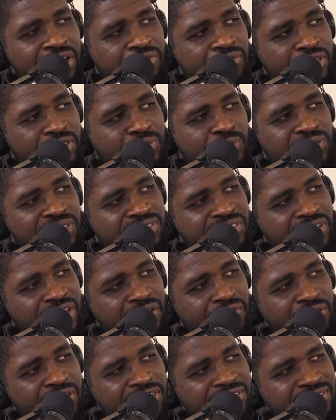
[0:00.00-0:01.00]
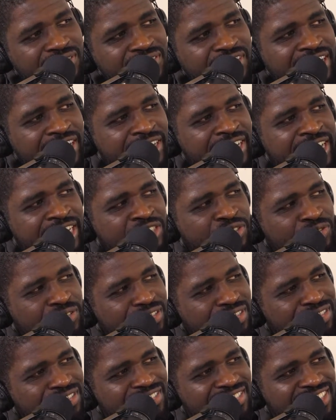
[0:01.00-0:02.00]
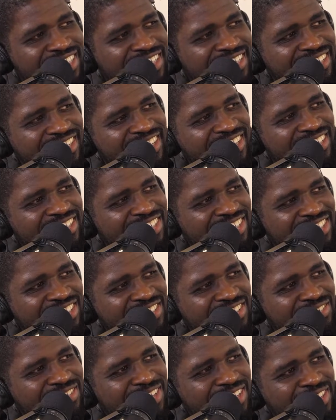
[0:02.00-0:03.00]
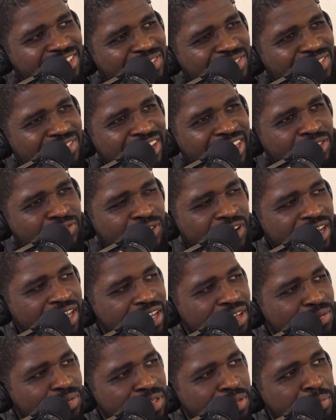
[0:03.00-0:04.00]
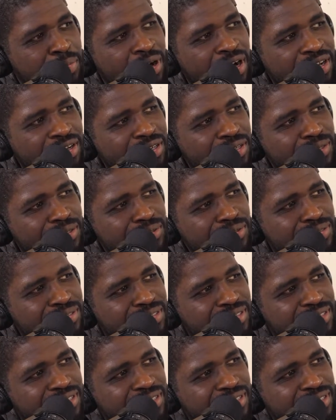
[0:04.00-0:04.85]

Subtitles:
Russ, you got Dangerous, and let's ride with the Broncos.